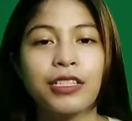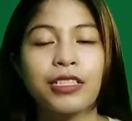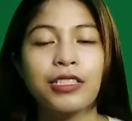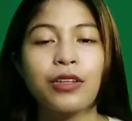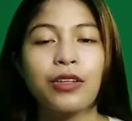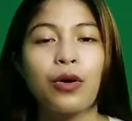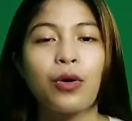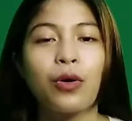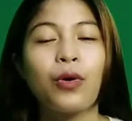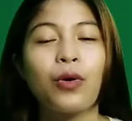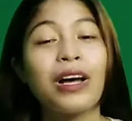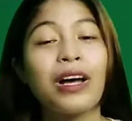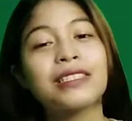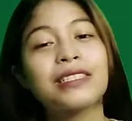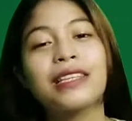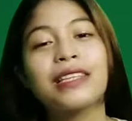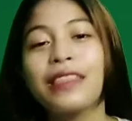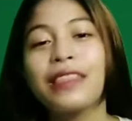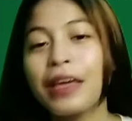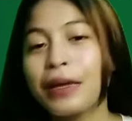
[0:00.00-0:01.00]
So, as
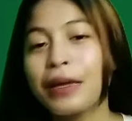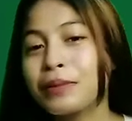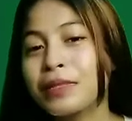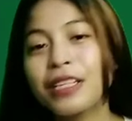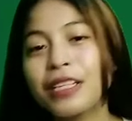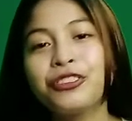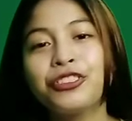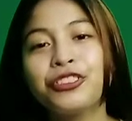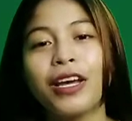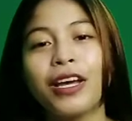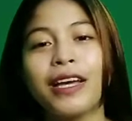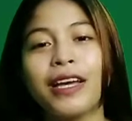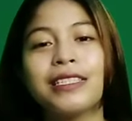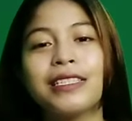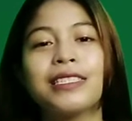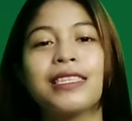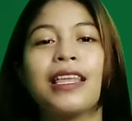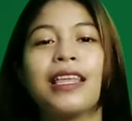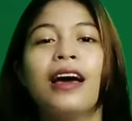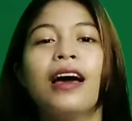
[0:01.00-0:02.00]
the name
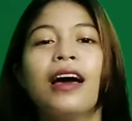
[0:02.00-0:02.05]
suggests,